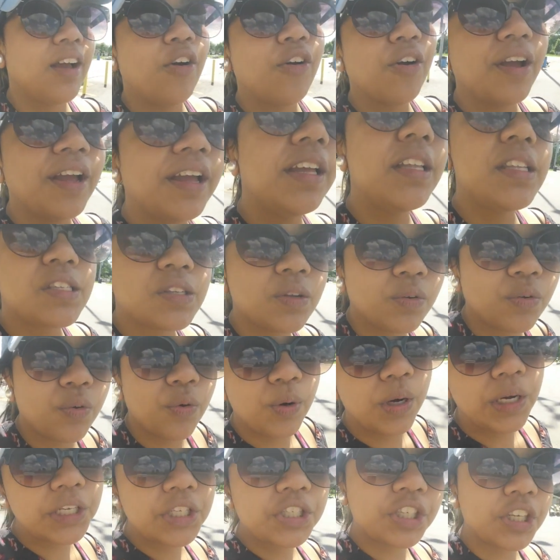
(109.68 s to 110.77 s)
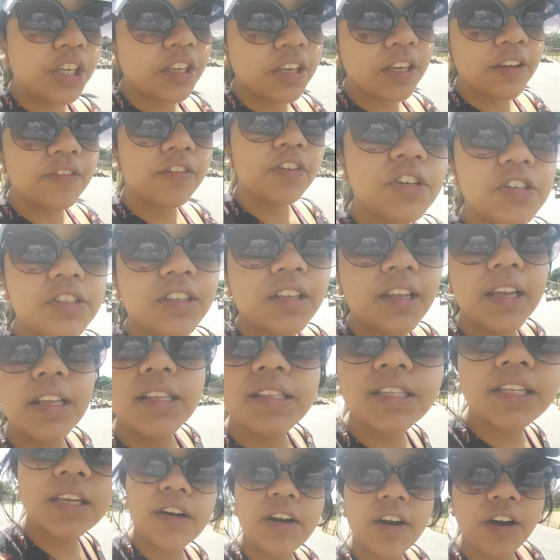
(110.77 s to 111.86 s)
Okay, so question. If there's
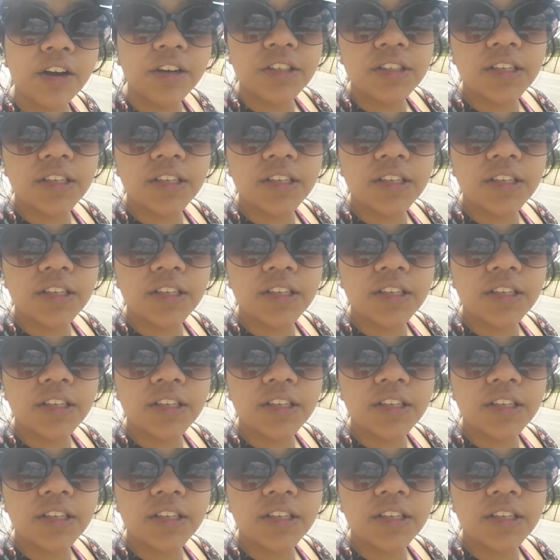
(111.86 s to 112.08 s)
kids that are